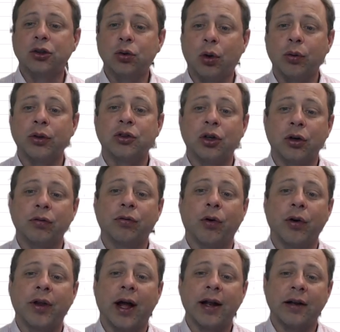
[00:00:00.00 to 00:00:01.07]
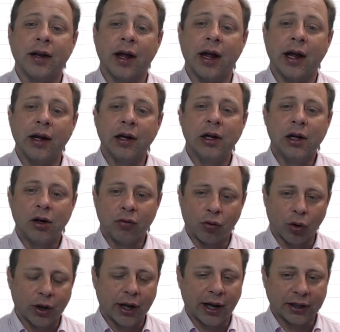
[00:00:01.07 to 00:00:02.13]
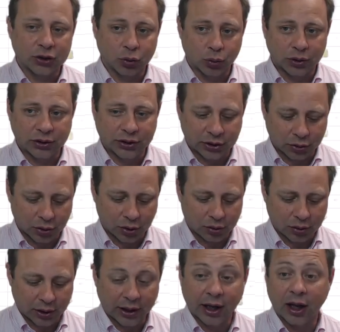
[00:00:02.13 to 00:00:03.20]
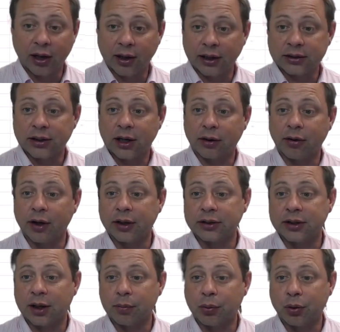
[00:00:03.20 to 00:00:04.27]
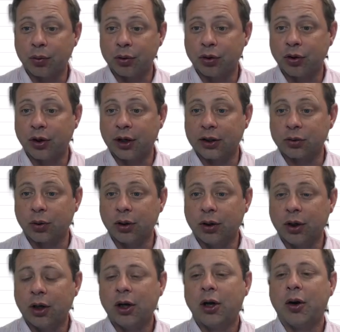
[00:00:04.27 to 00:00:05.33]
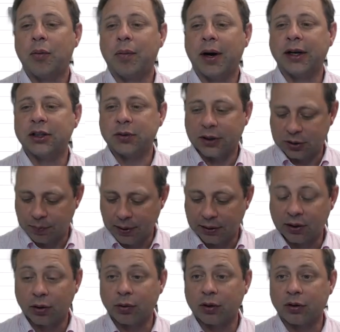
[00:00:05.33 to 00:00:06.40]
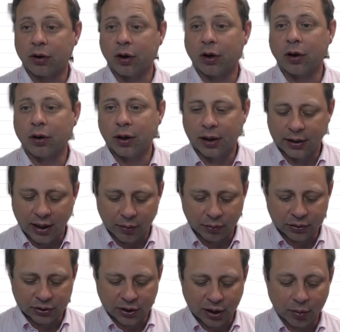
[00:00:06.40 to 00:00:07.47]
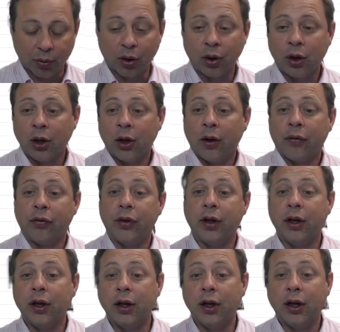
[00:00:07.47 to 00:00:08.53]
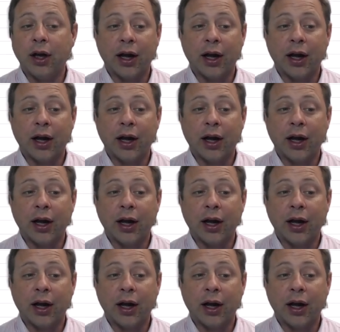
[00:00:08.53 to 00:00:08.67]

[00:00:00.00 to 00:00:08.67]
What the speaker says: return for that day for cash was 0. Again, that's not a great example. We'll do the next one. Minus expected return, and that one's terrible. The